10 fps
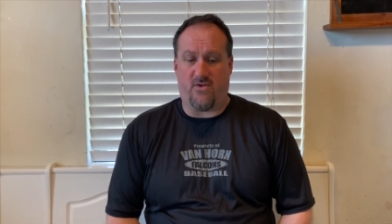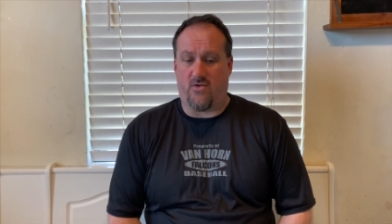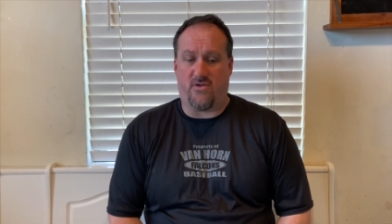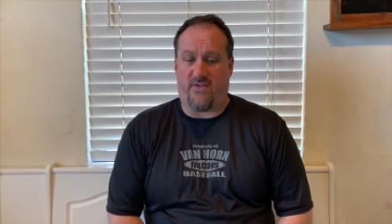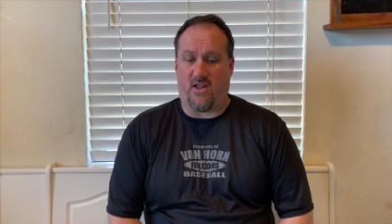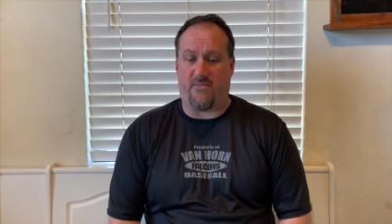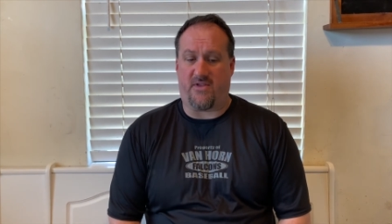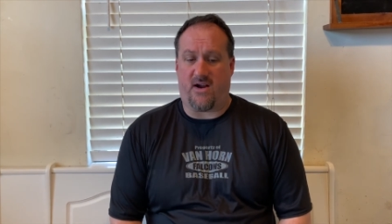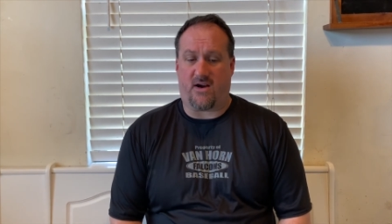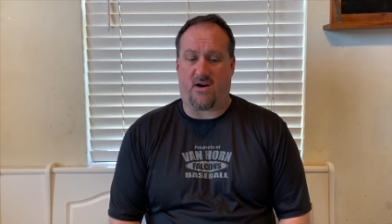who developed
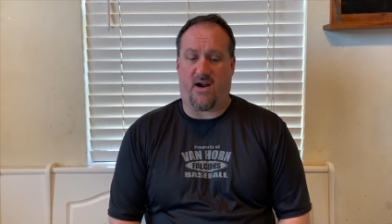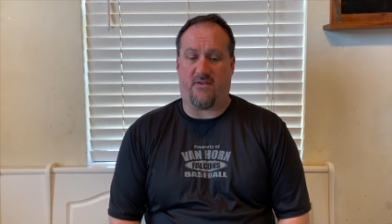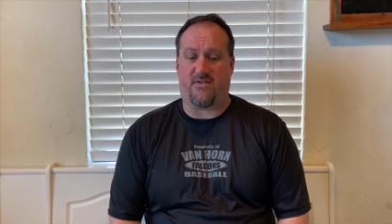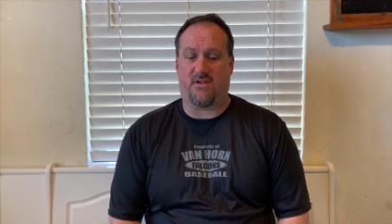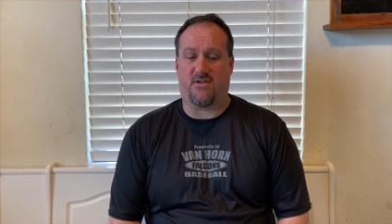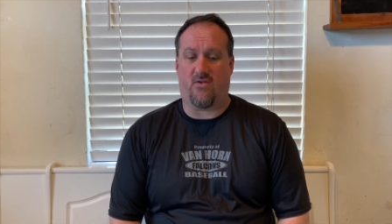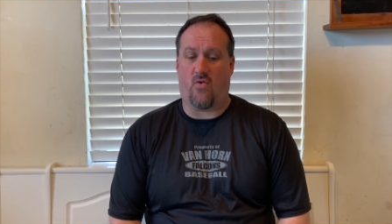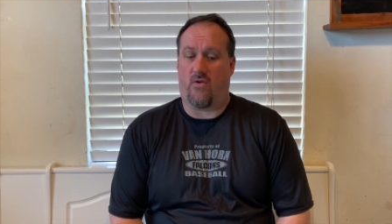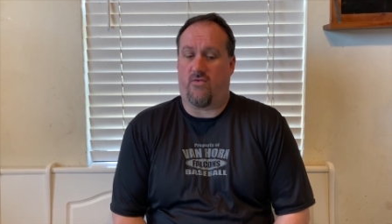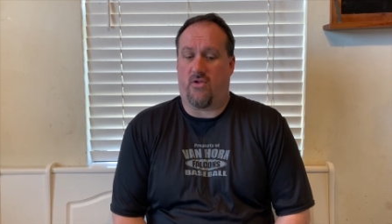the aircraft,
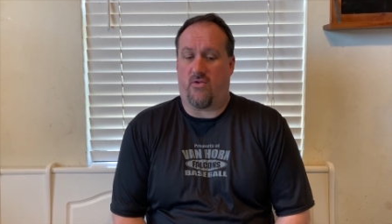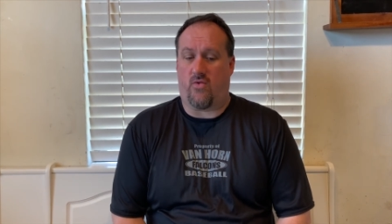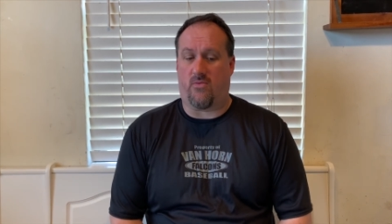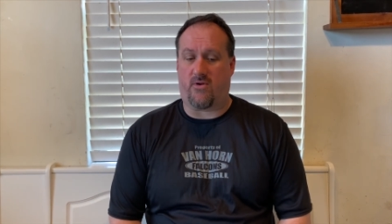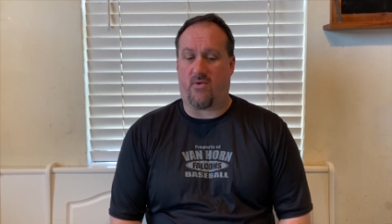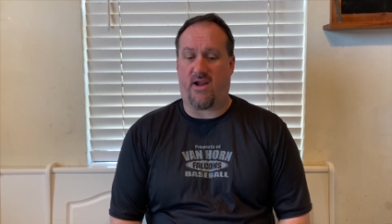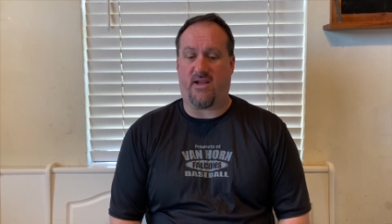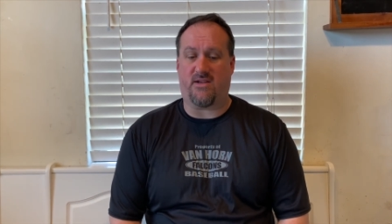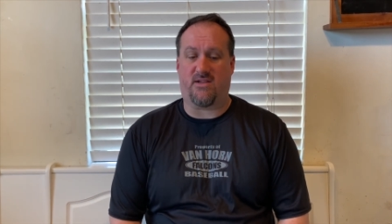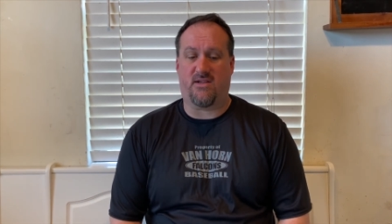Orville and Wilbur Wright.